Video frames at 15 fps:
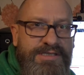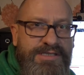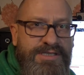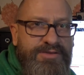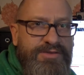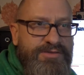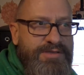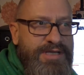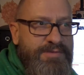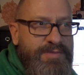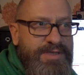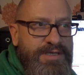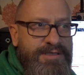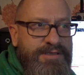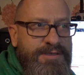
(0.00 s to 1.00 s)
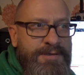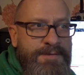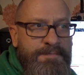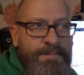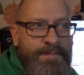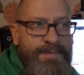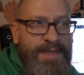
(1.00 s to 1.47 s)
serial number
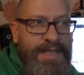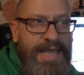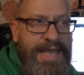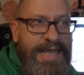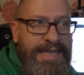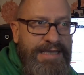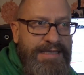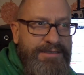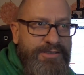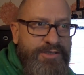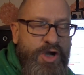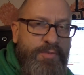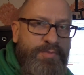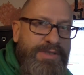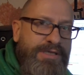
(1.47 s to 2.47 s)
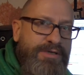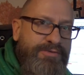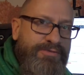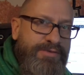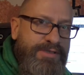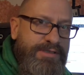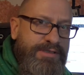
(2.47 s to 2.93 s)
and a copy
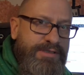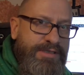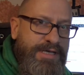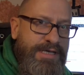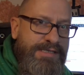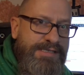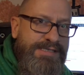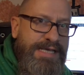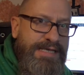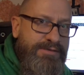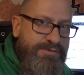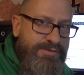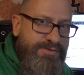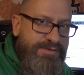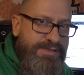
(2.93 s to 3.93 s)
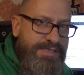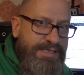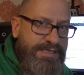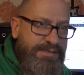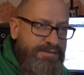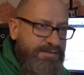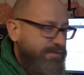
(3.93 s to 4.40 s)
of the sales
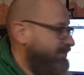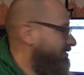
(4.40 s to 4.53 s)
receipt.